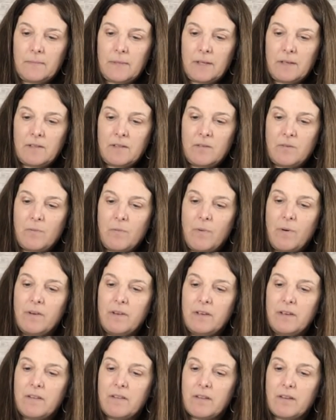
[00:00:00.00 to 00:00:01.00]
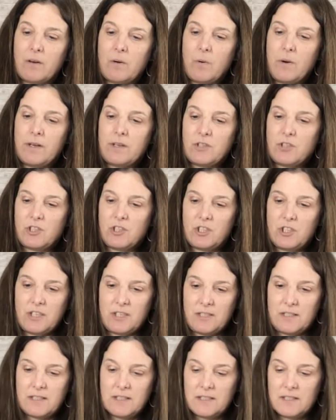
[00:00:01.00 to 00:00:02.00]
So one of the
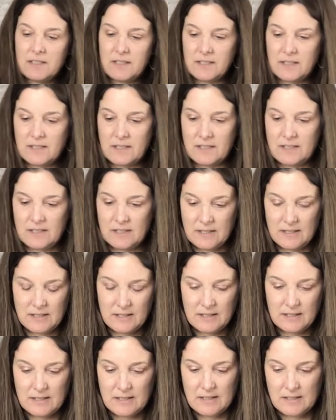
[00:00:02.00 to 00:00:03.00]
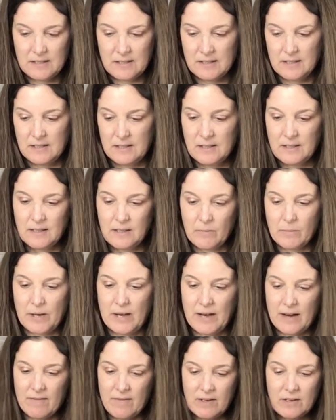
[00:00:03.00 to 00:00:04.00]
questions that we
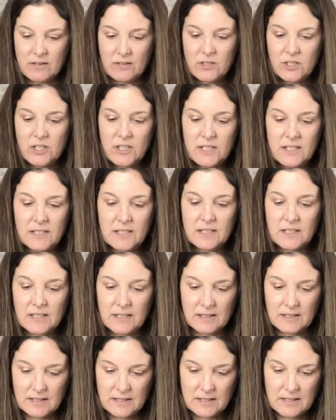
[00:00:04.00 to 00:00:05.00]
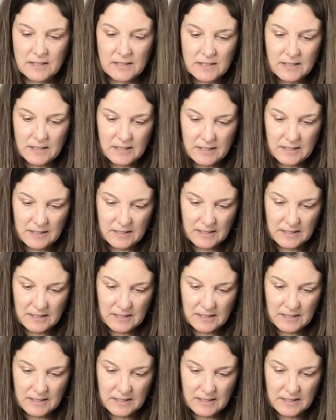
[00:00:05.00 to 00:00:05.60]
have on our sheet is,